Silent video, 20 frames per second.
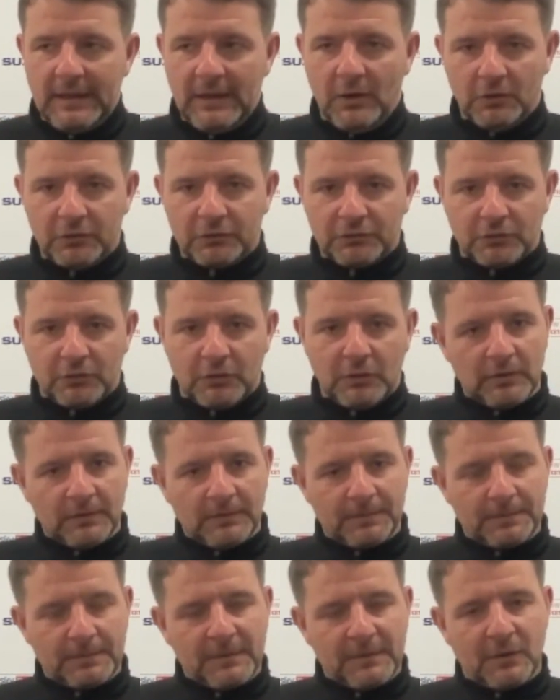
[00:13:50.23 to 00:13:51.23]
It
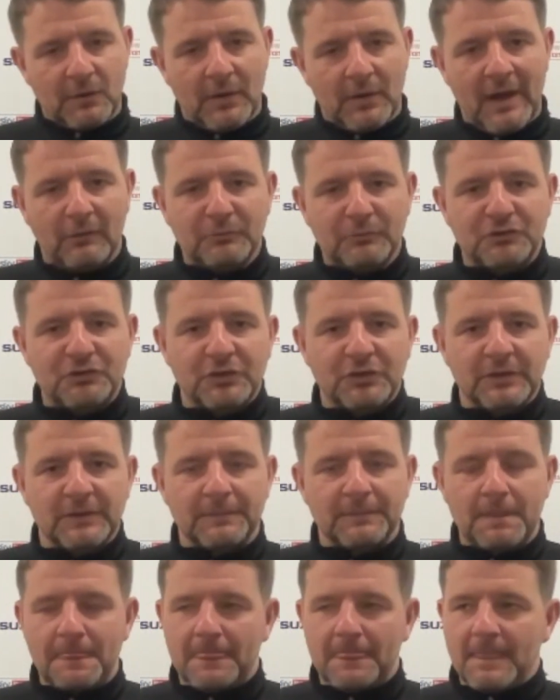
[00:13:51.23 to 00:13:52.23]
also you know helps
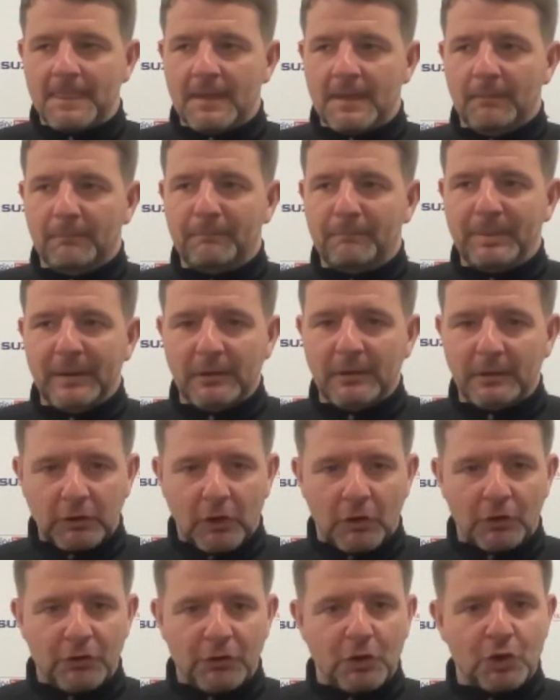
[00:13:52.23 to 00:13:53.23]
you
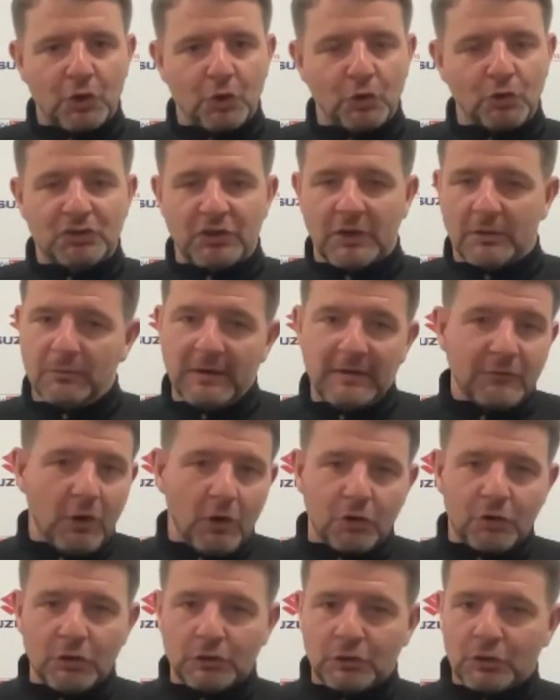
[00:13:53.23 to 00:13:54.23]
build on the culture, and
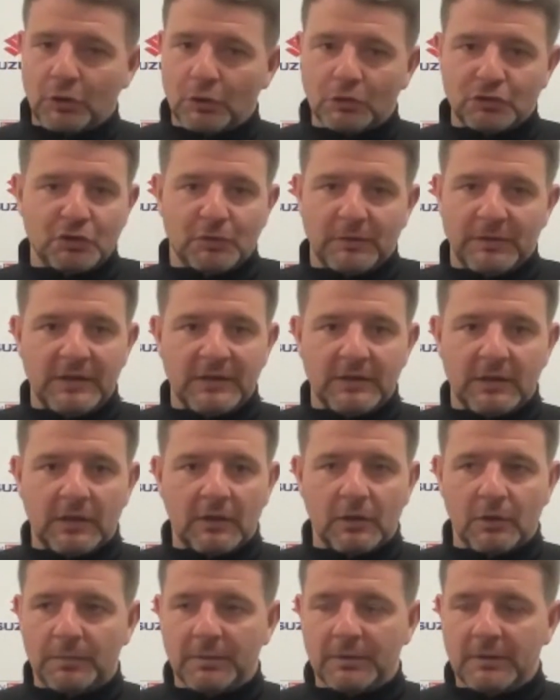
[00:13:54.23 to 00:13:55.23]
we've got a good culture
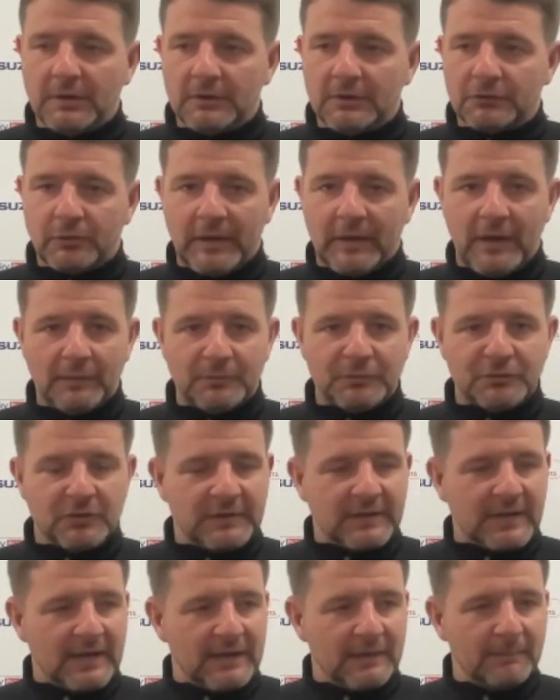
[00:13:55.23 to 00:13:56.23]
within the club, so it
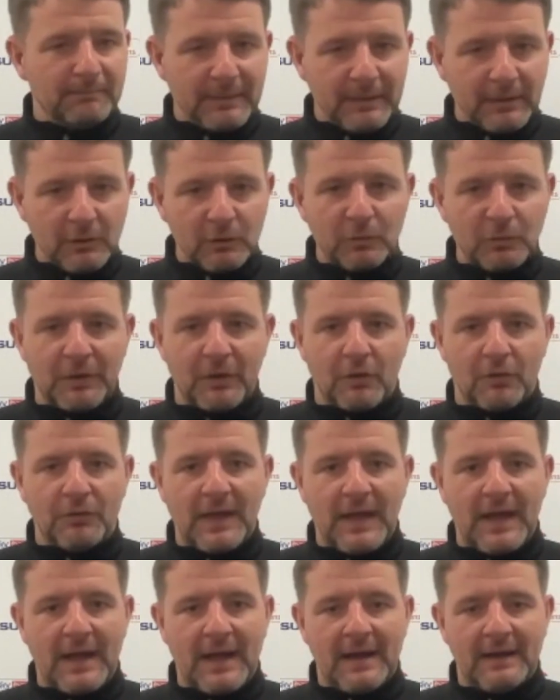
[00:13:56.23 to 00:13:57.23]
helps you kind of build with
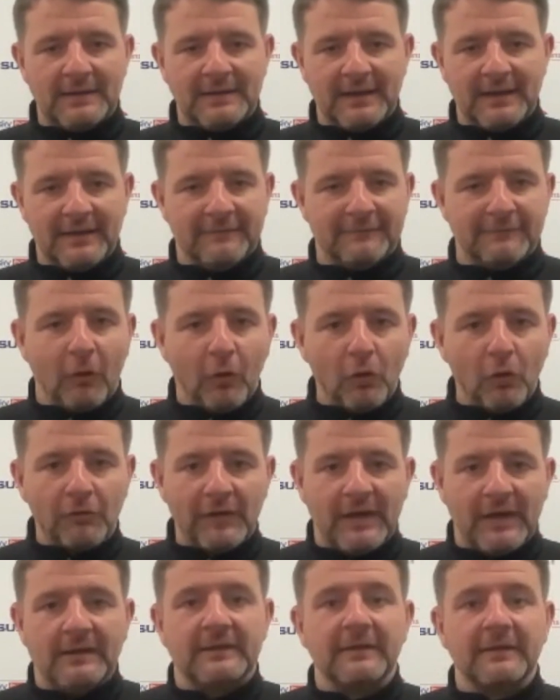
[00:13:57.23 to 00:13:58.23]
on that and
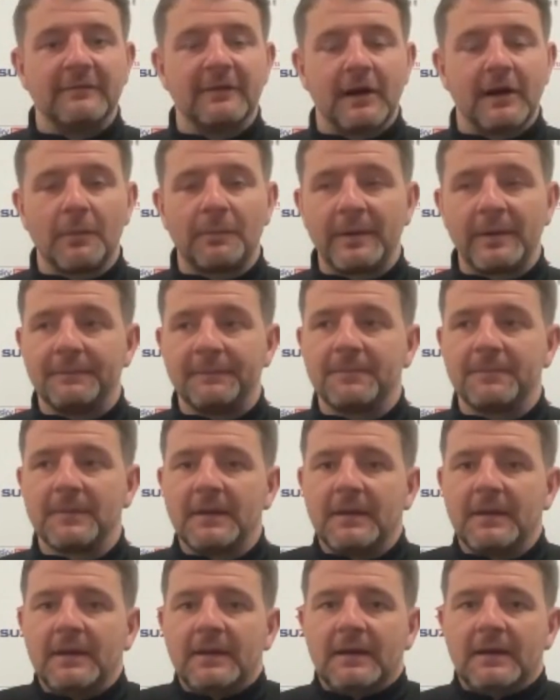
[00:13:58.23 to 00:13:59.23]
evolve it and develop it.
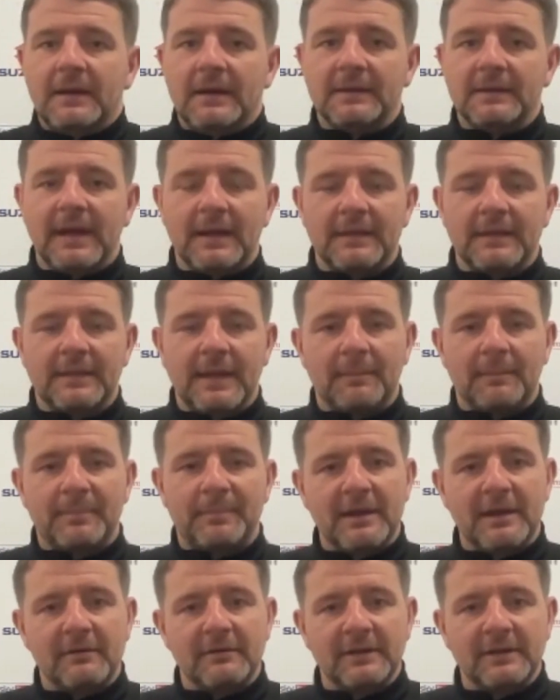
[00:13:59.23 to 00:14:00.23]
And that
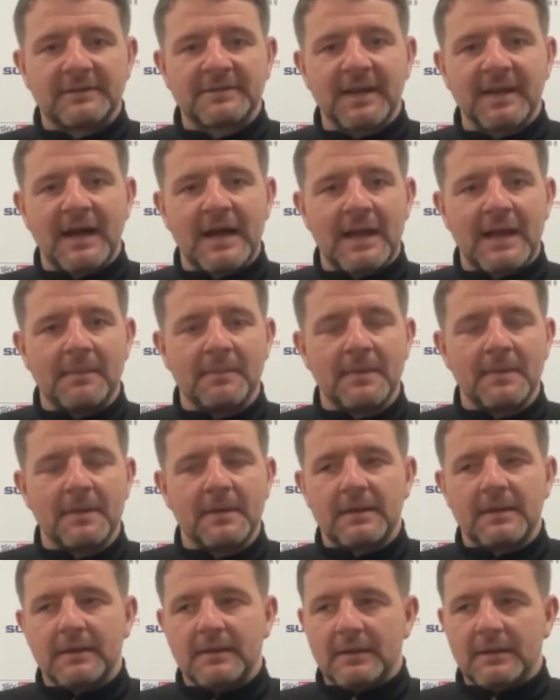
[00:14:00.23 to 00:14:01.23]
that period of
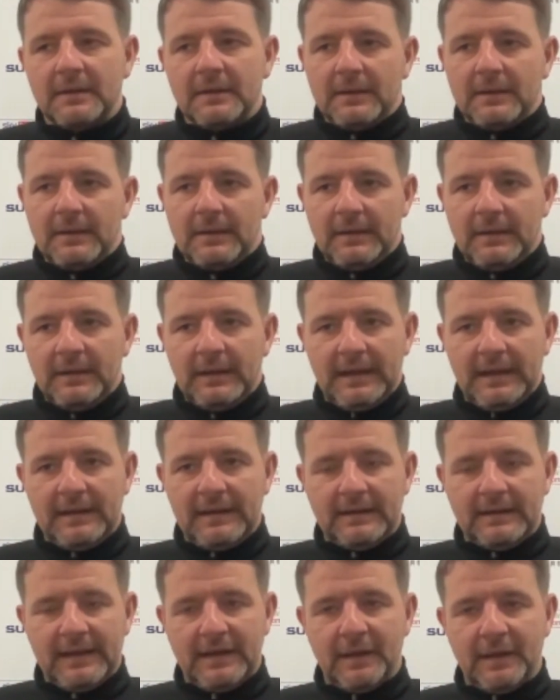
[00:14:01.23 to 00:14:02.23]
time
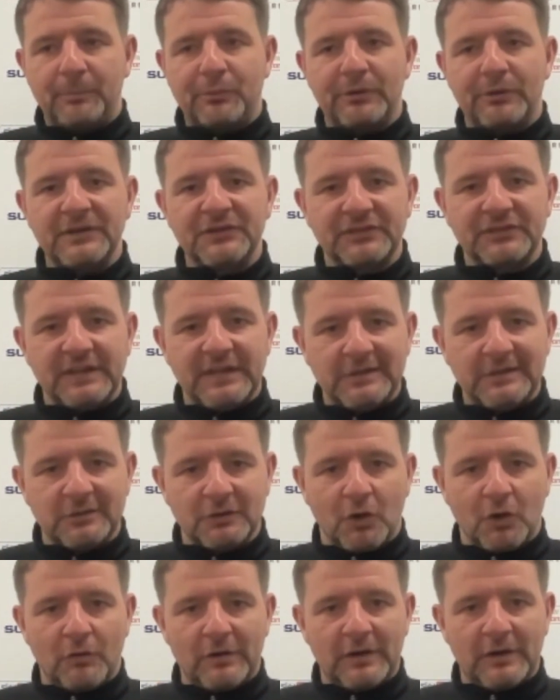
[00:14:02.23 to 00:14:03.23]
in in a
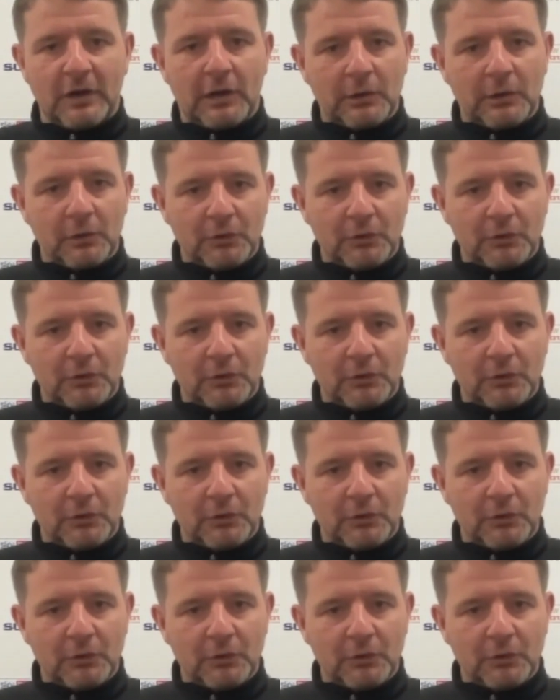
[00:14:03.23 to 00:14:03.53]
pre-season or in